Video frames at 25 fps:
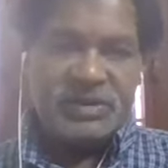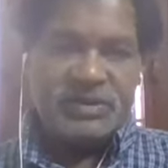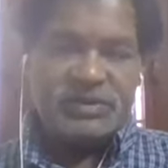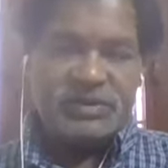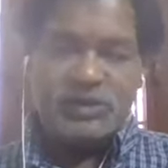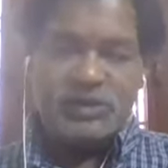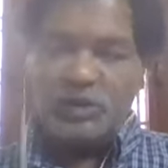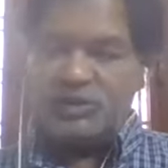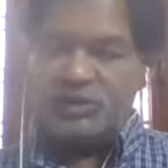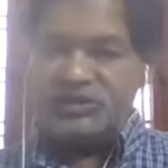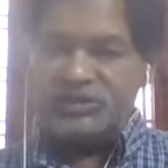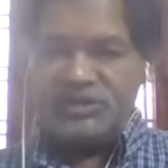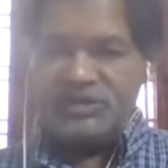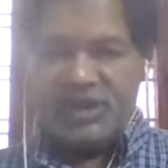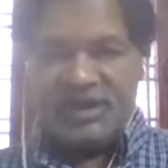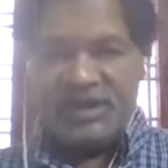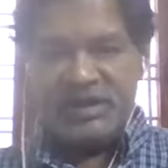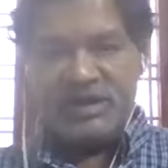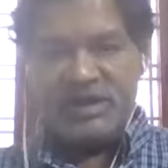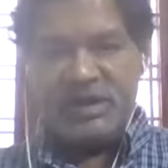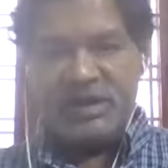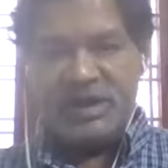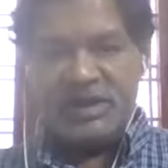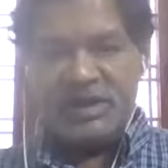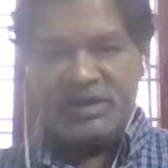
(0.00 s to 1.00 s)
So
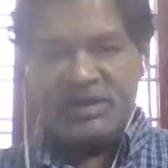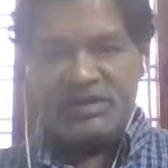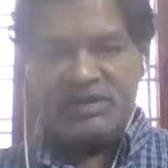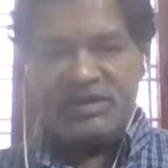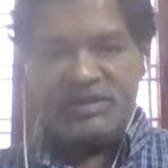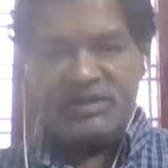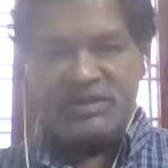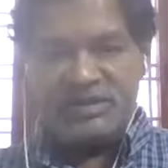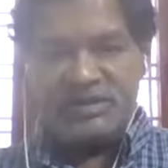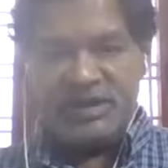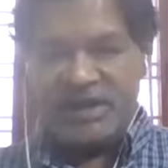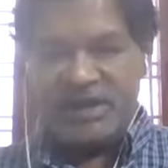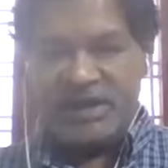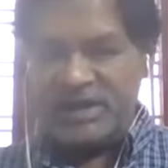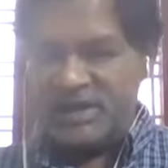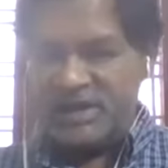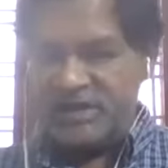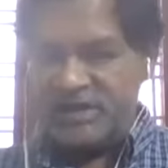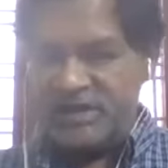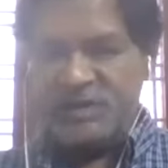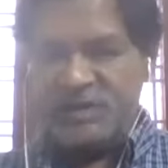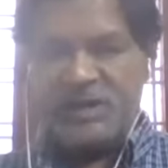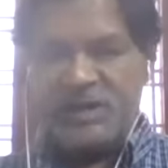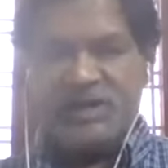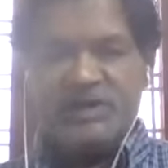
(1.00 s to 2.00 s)
then, then
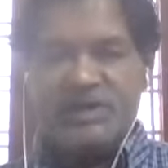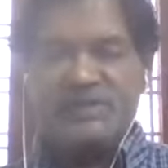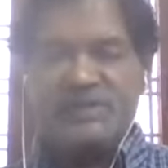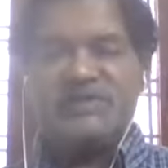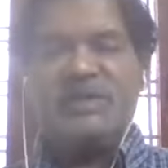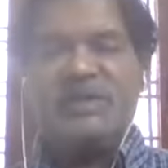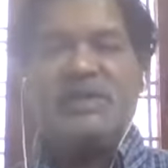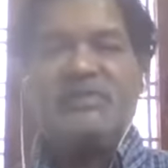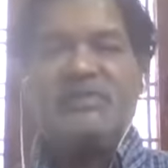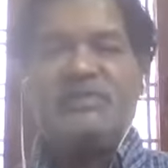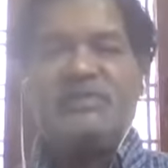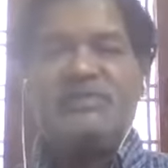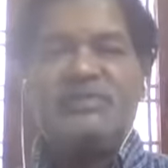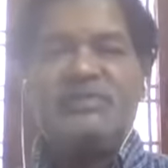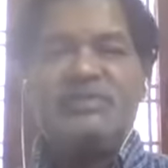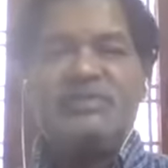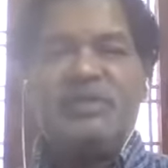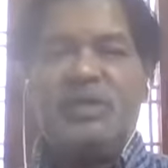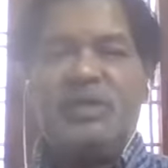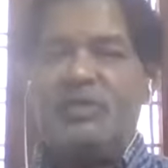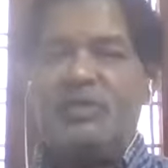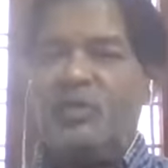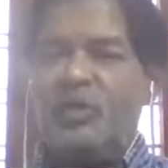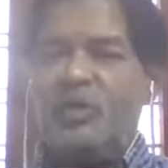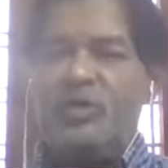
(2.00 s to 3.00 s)
and there itself,
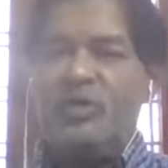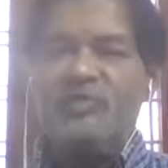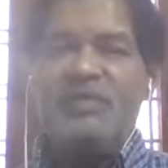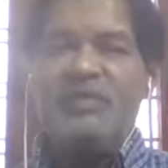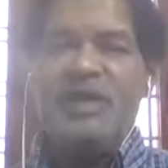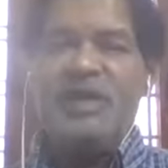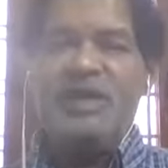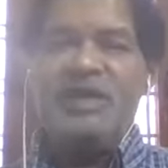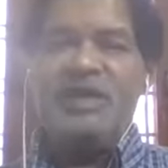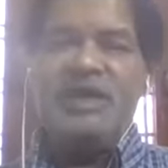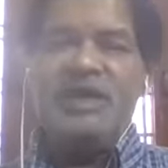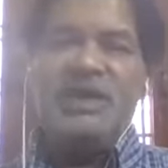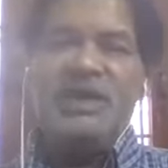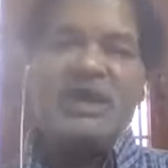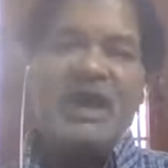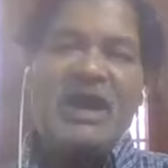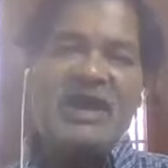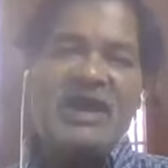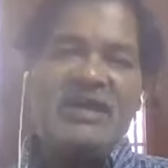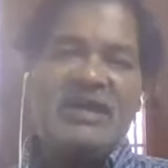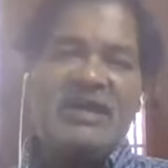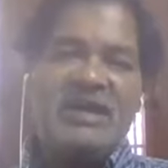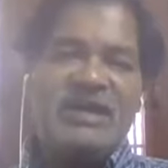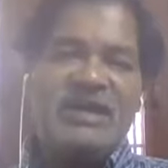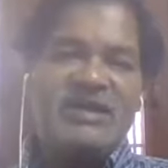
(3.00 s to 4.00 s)
there won't be any
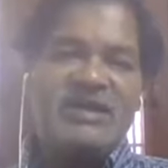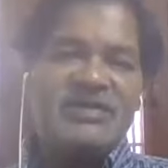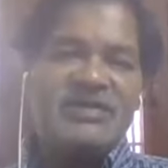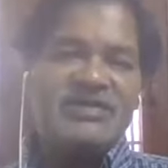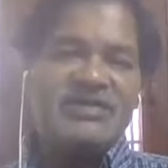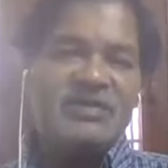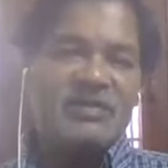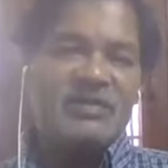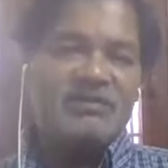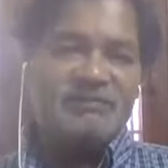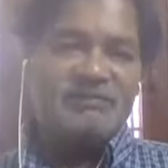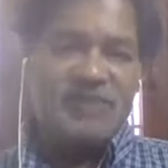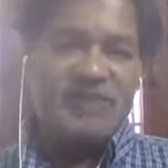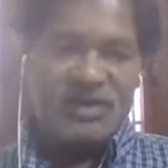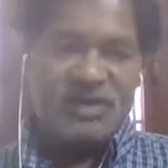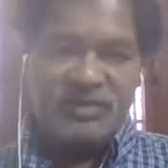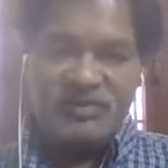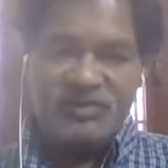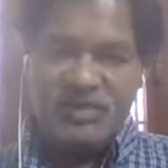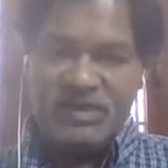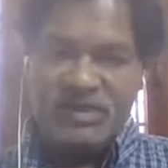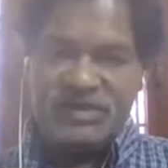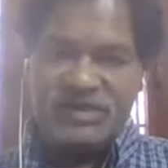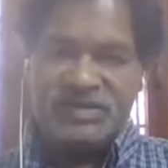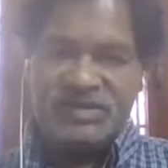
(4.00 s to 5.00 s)
calculation of
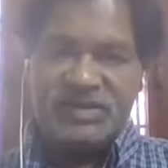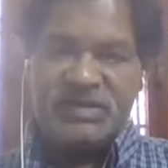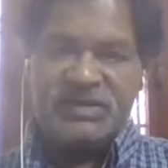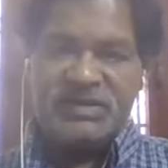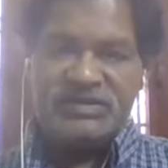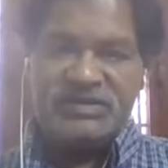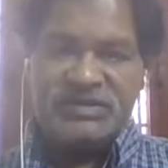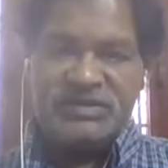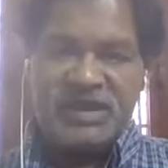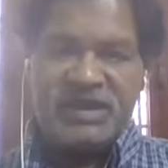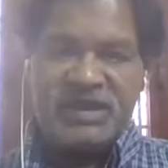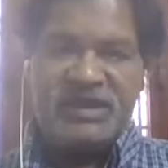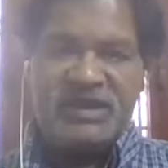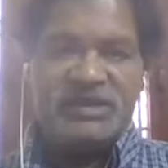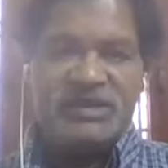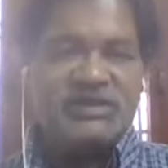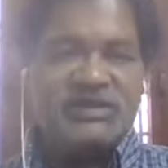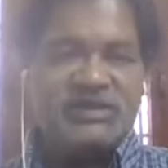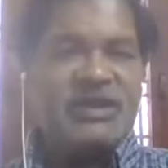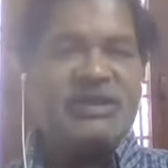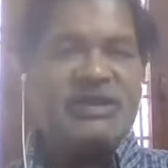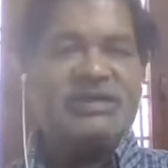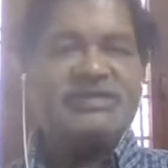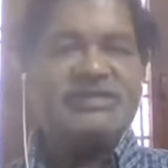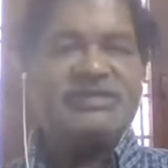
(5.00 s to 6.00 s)
previous year. Then and
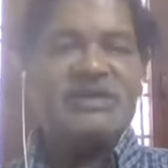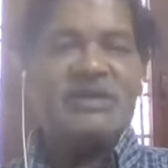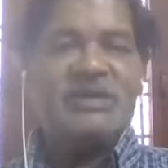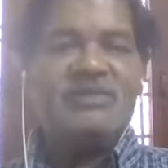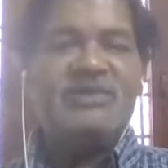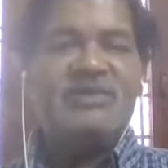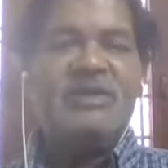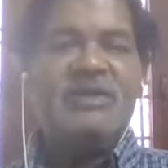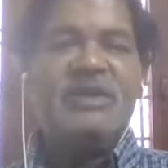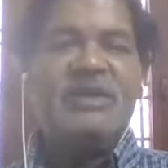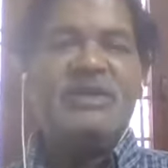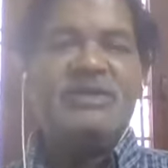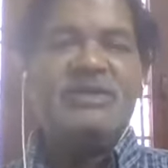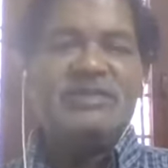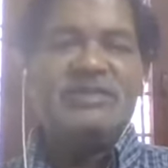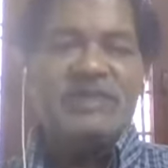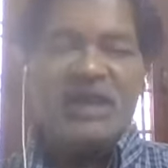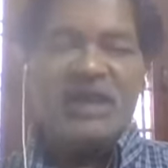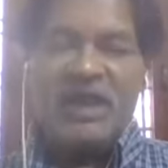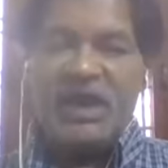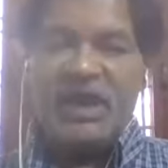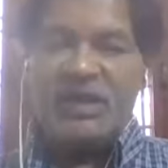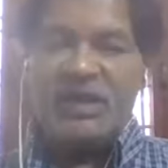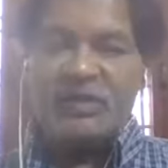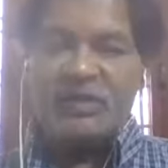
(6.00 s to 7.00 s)
there itself,
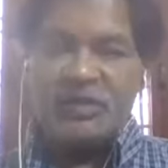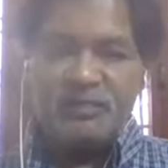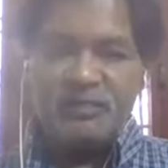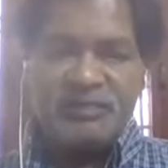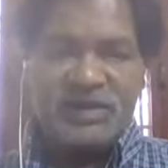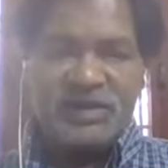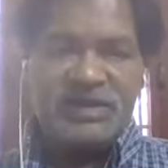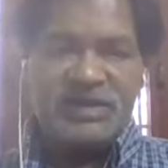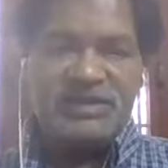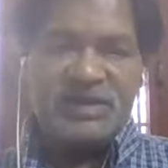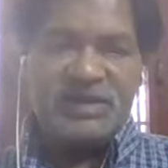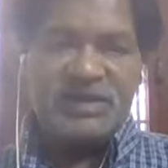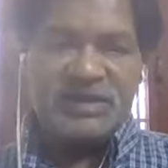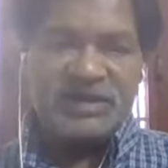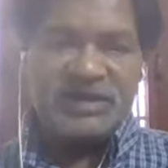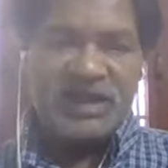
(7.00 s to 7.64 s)
they have to pay the